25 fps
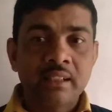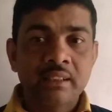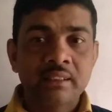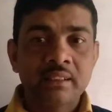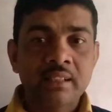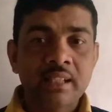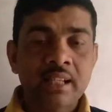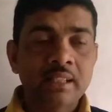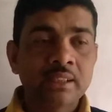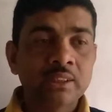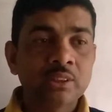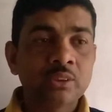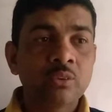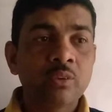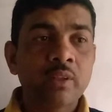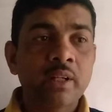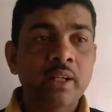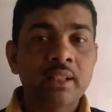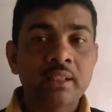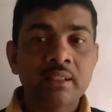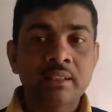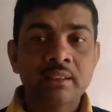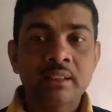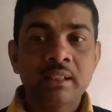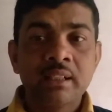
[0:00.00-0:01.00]
Dear
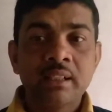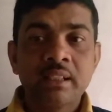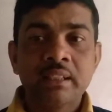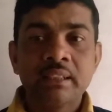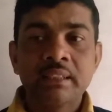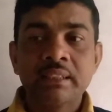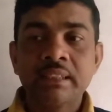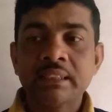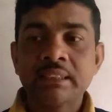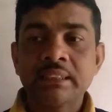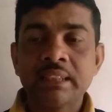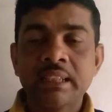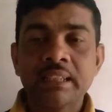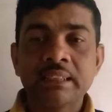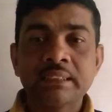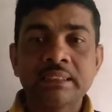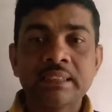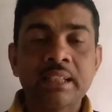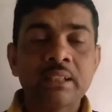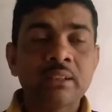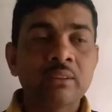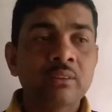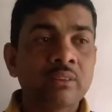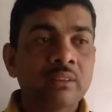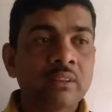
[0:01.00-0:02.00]
student, this
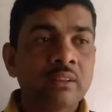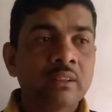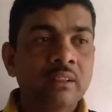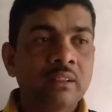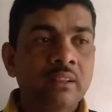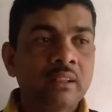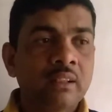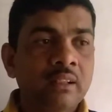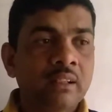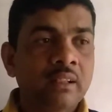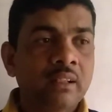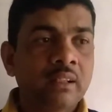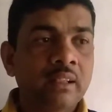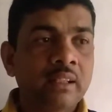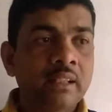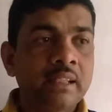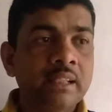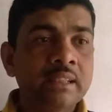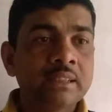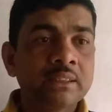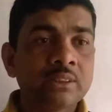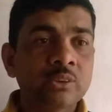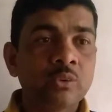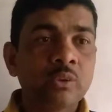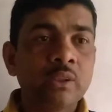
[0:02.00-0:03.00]
lesson
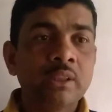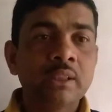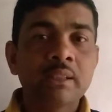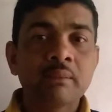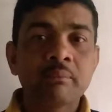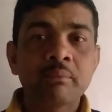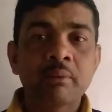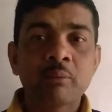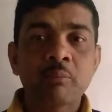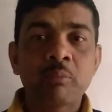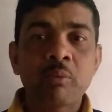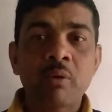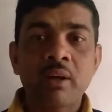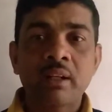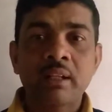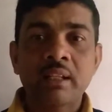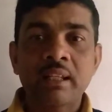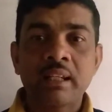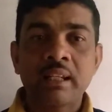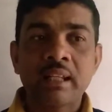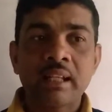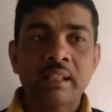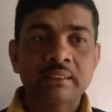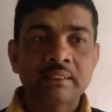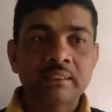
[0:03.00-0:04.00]
is suitable for
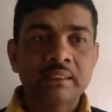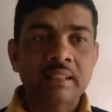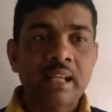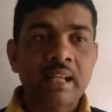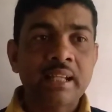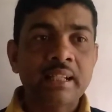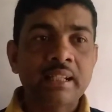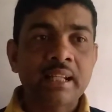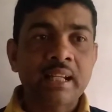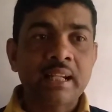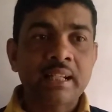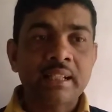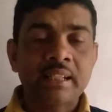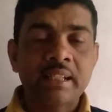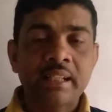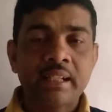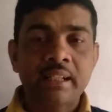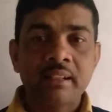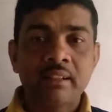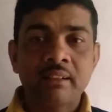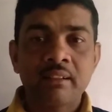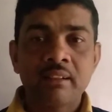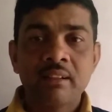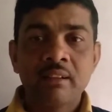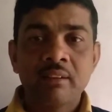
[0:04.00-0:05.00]
class 9 and
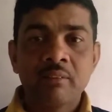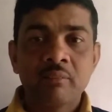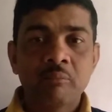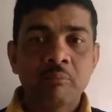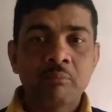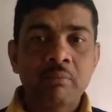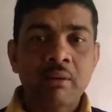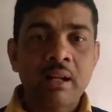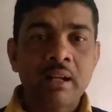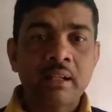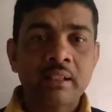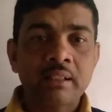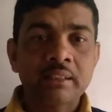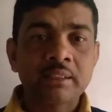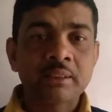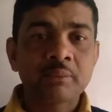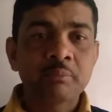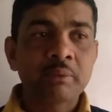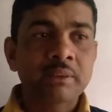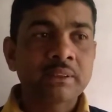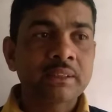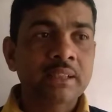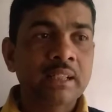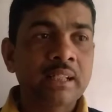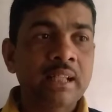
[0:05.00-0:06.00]
10, but
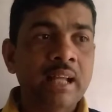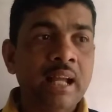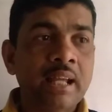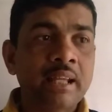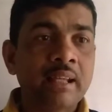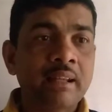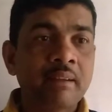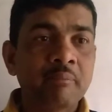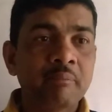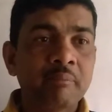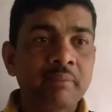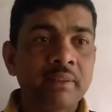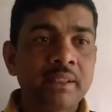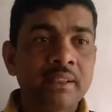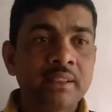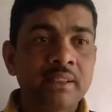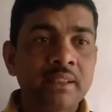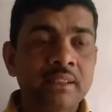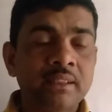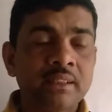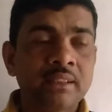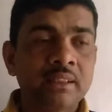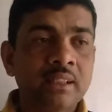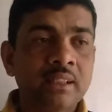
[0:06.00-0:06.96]
especially I have made it